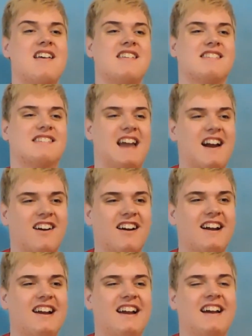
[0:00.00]

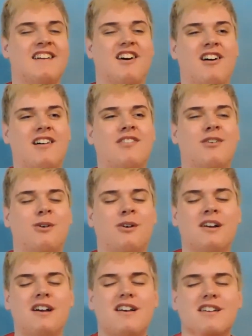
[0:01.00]
scary and awful.